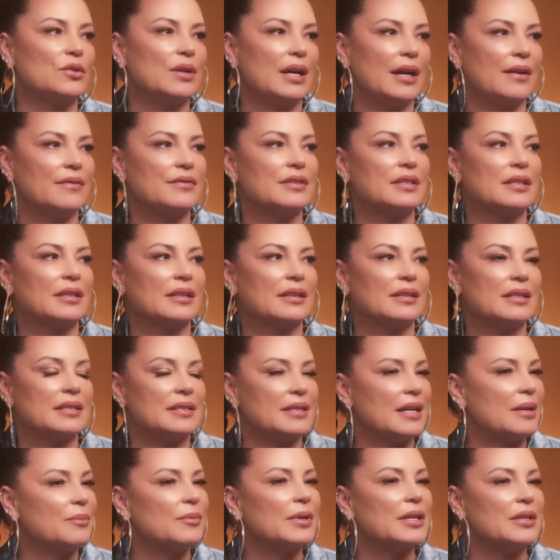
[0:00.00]
have you to, don't. the
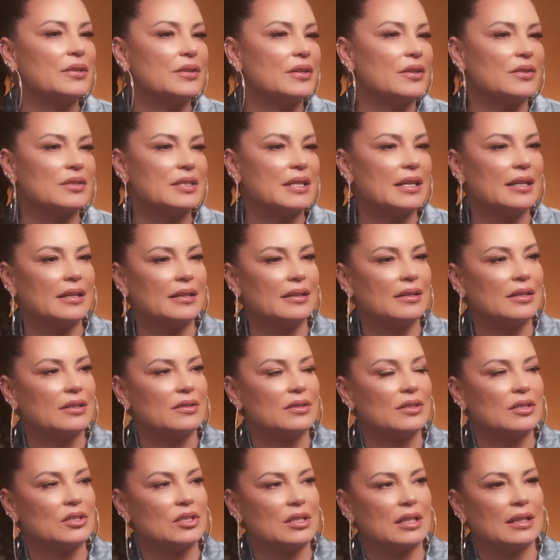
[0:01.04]
same way you don't take your,
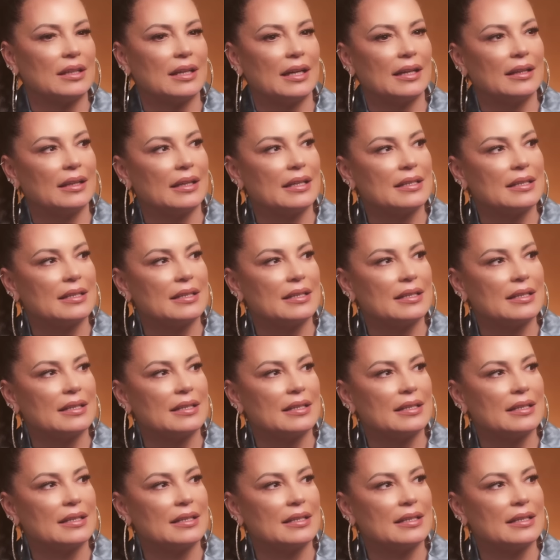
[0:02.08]
your shit lightly.